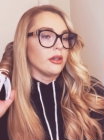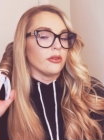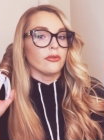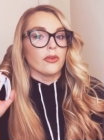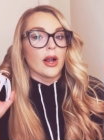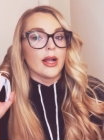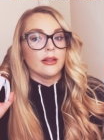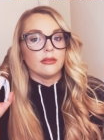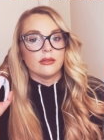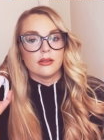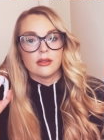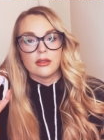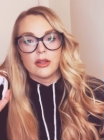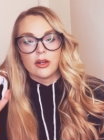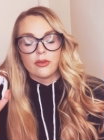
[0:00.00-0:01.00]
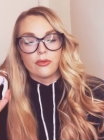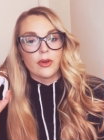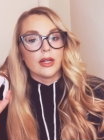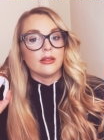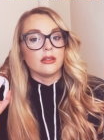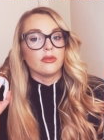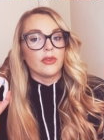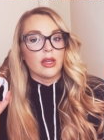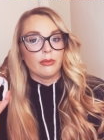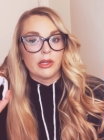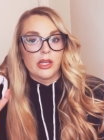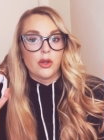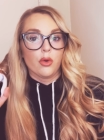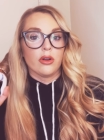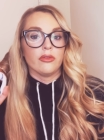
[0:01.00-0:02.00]
friends' family,
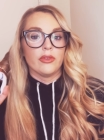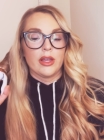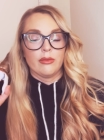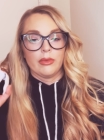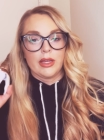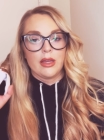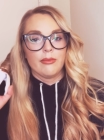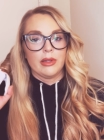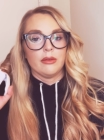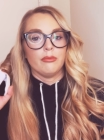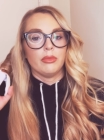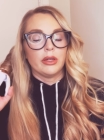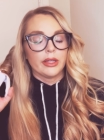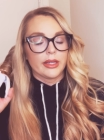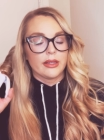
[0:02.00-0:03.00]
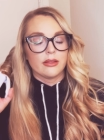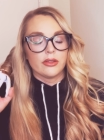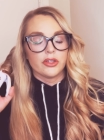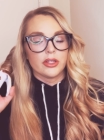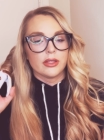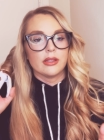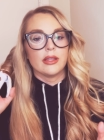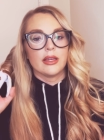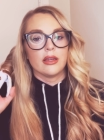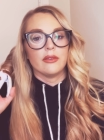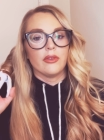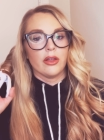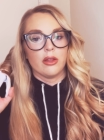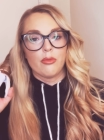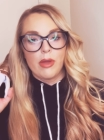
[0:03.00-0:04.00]
your family. I mean, please just think of
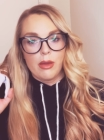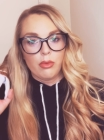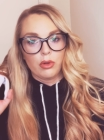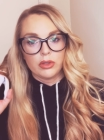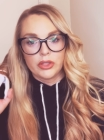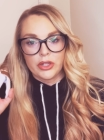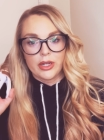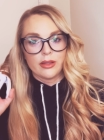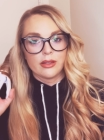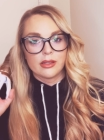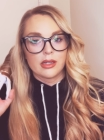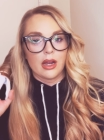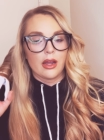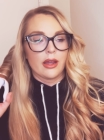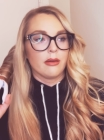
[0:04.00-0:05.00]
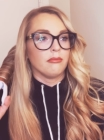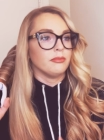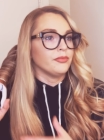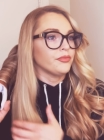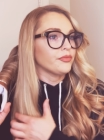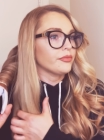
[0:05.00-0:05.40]
other people during this time.